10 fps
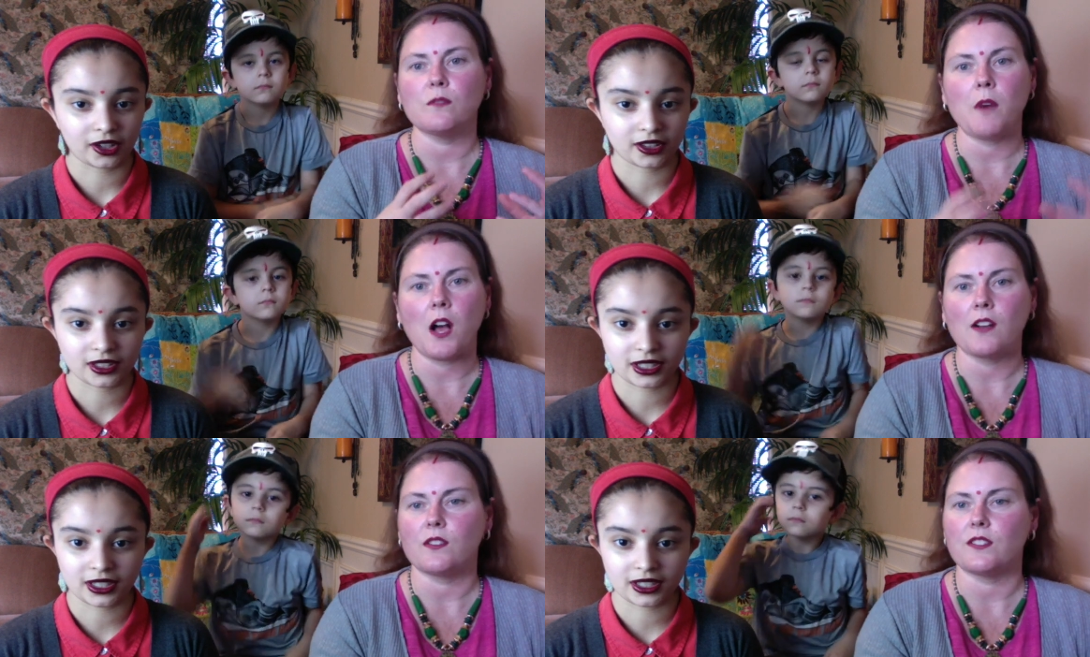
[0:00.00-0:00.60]
Speaker 1: no
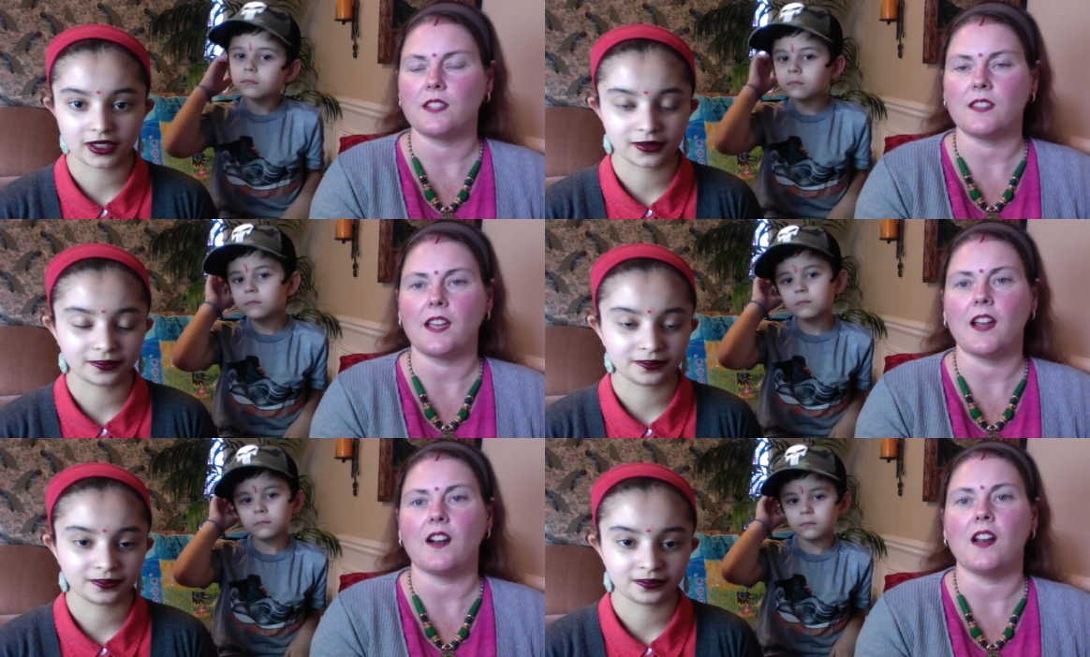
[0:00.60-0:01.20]
democracy
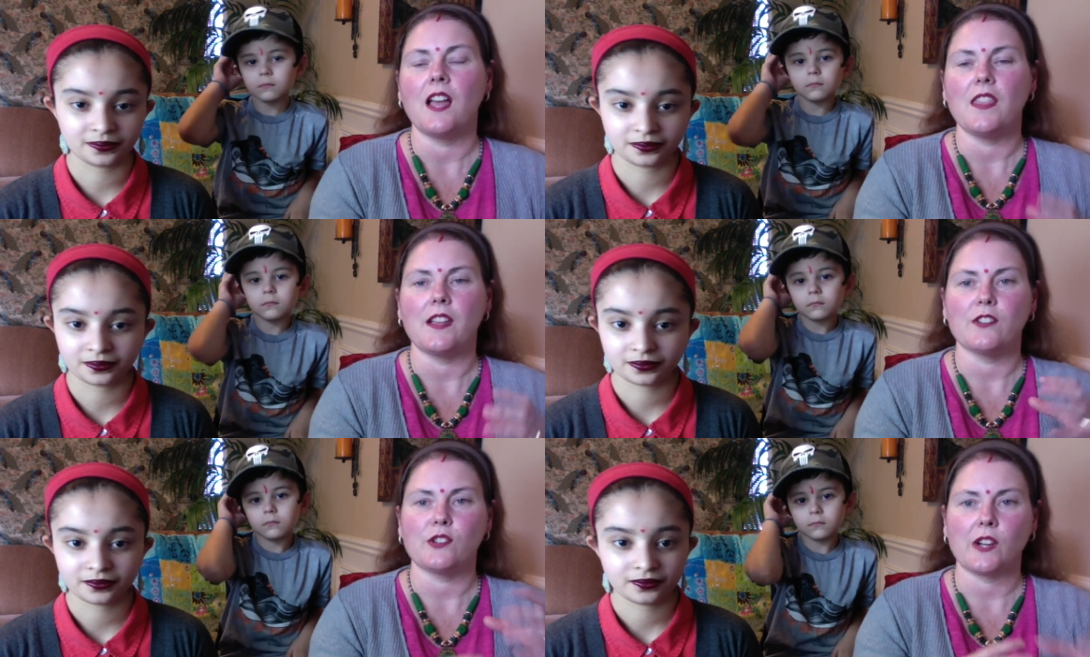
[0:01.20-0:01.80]
there. Mm-hmm.
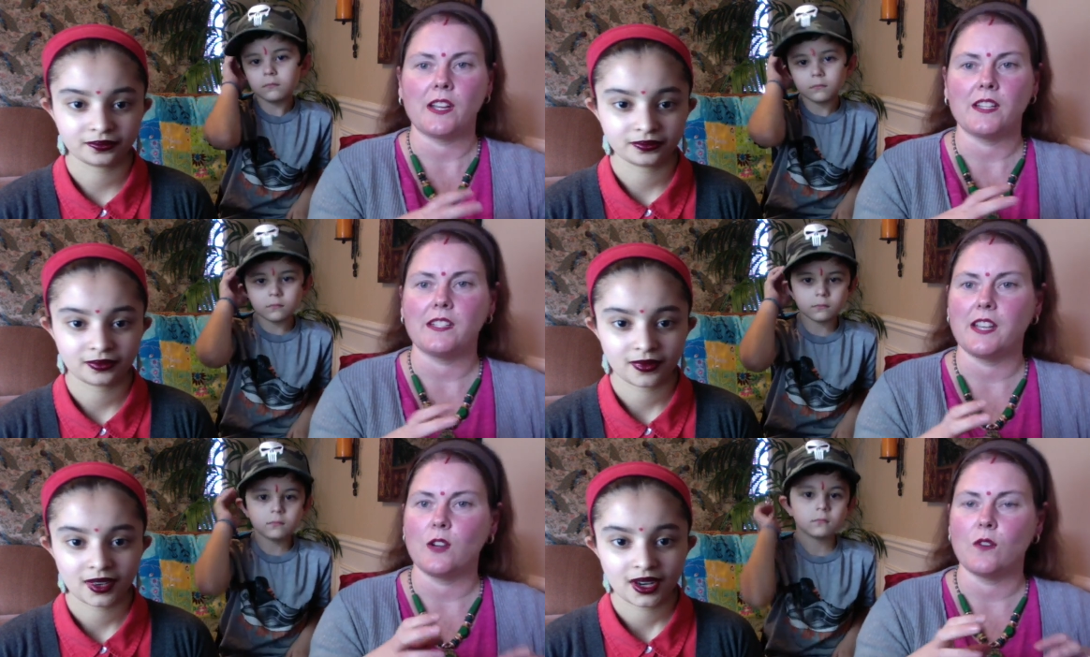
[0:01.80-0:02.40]
They're trying to
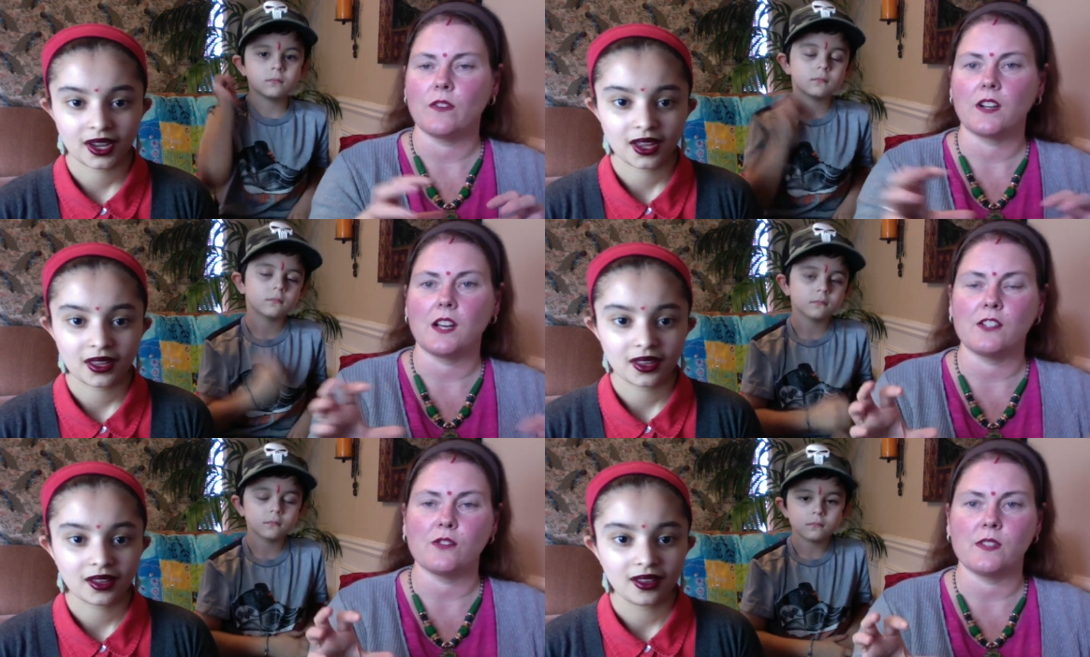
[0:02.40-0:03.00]
take over
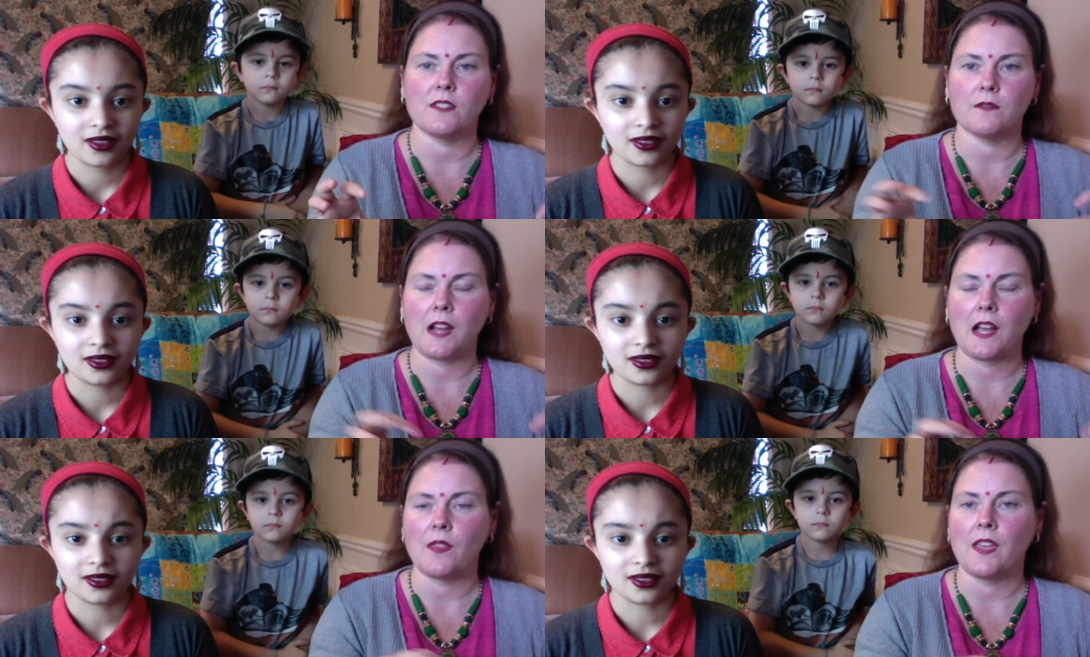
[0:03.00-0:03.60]
countries
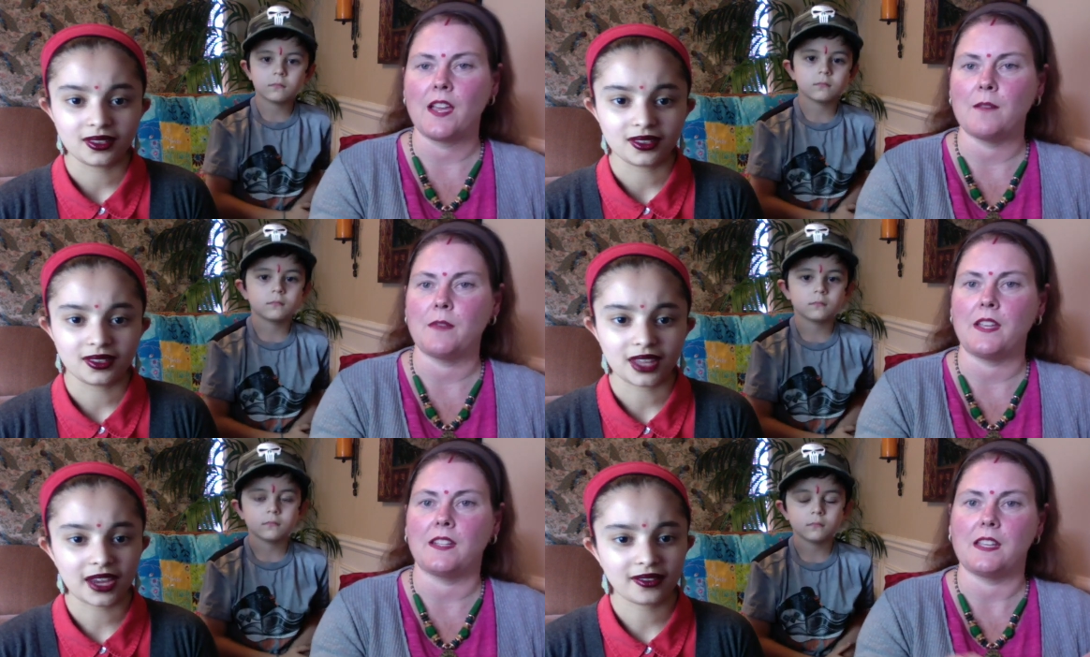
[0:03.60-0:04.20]
around them and
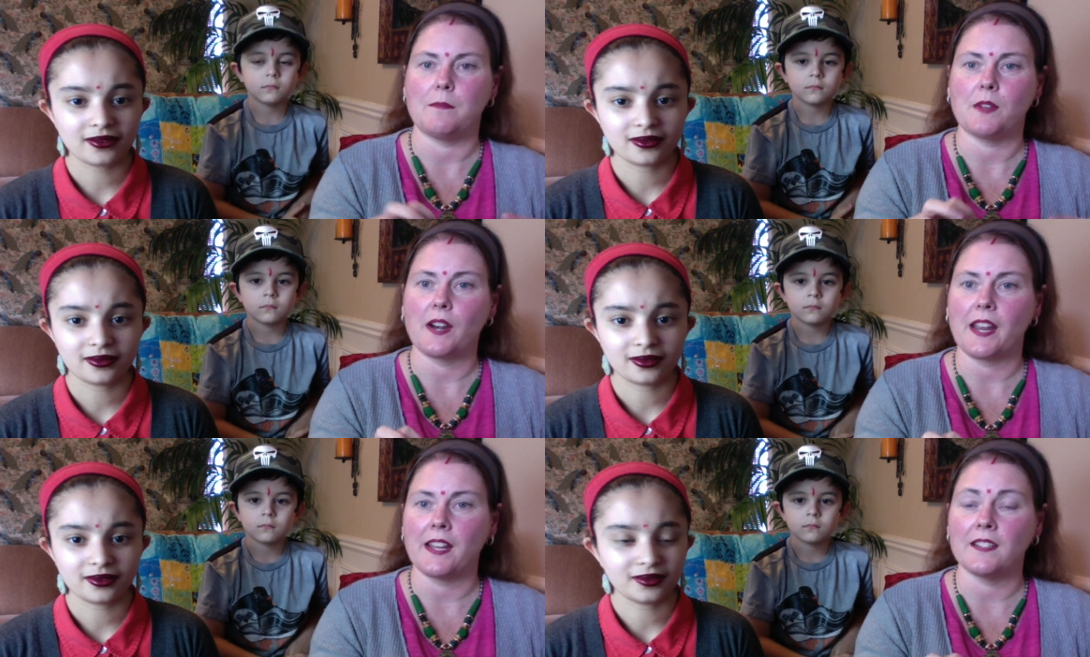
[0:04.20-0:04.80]
they have, keep their
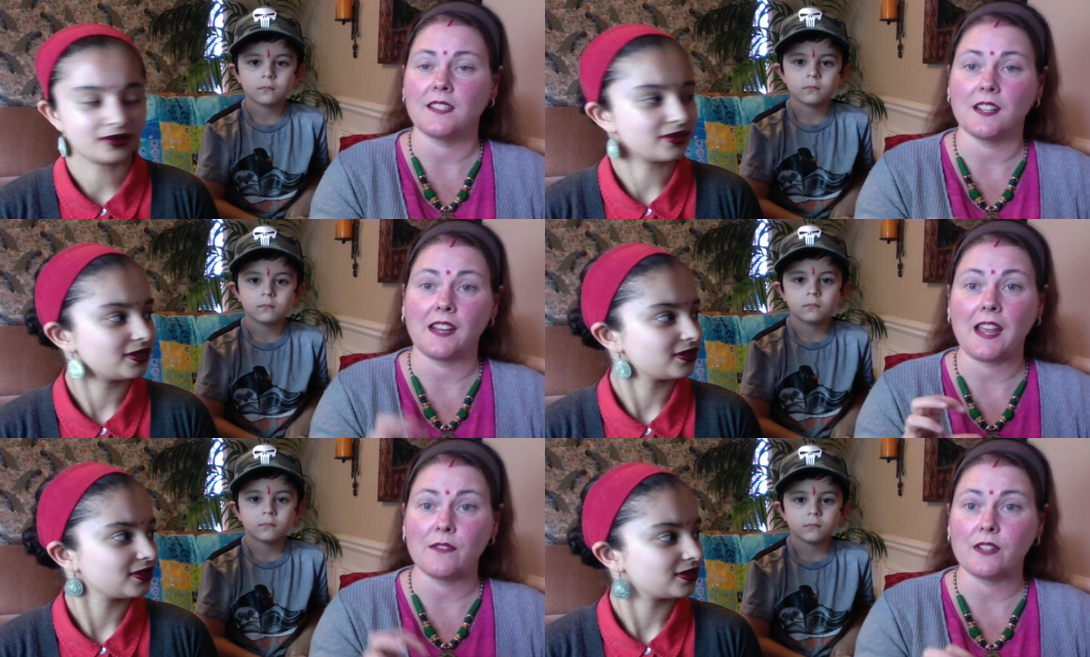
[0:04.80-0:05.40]
hands on
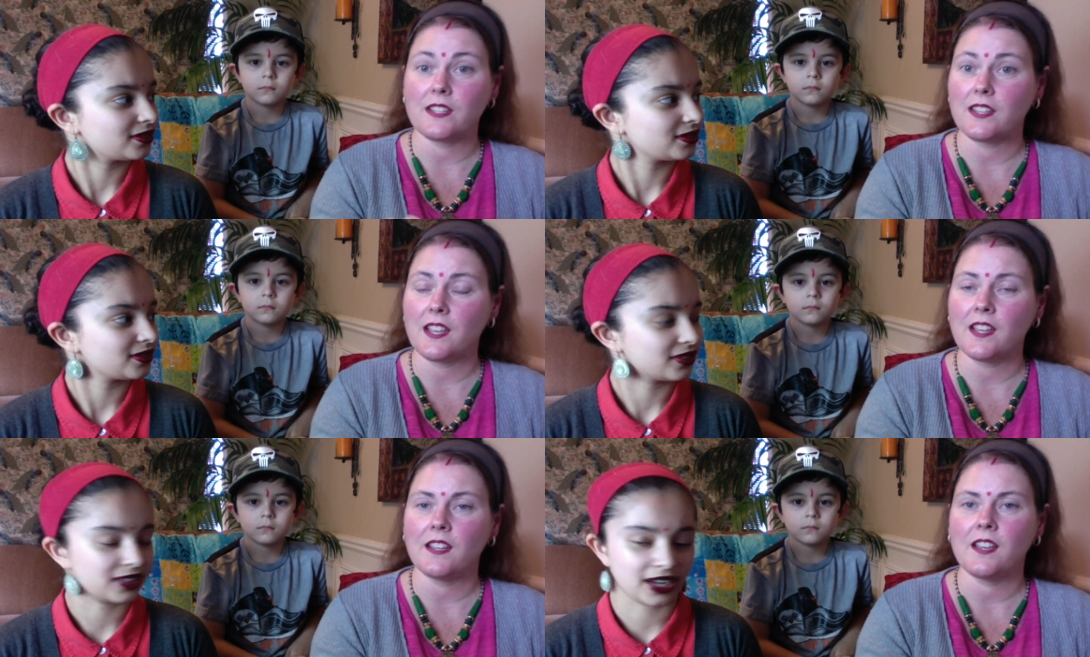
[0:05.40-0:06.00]

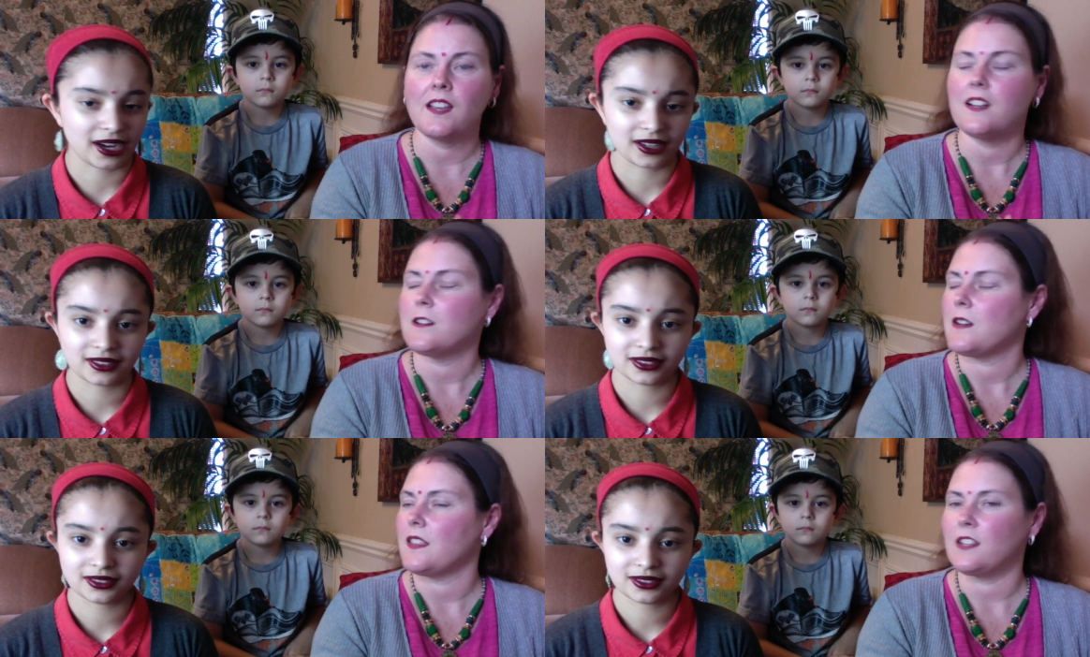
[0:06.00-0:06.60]
everything. Yeah.
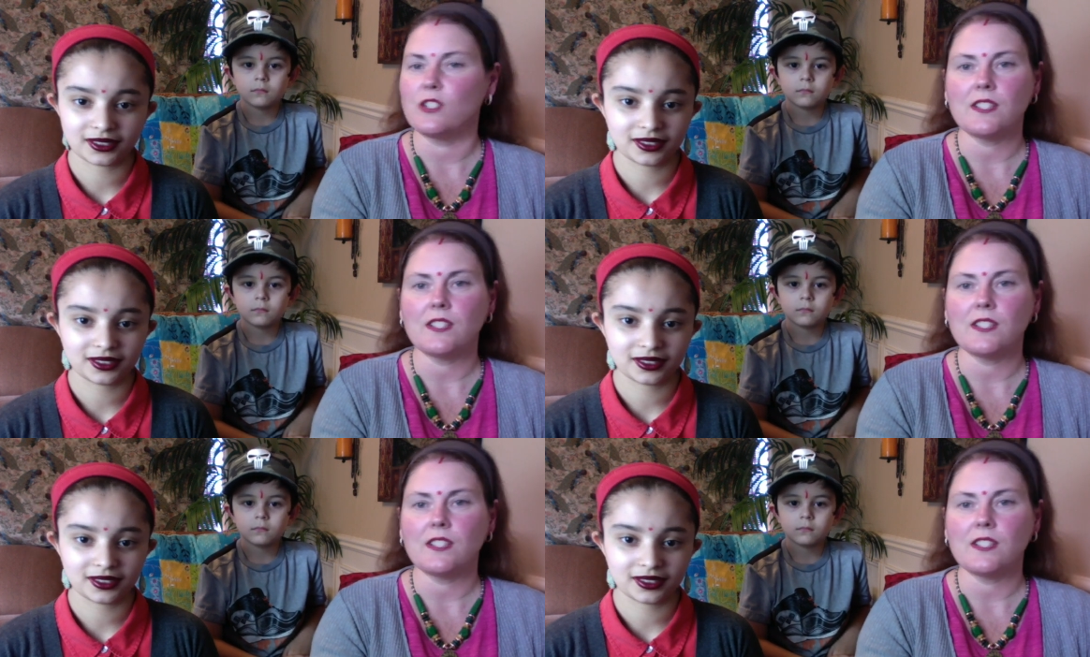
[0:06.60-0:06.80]
They just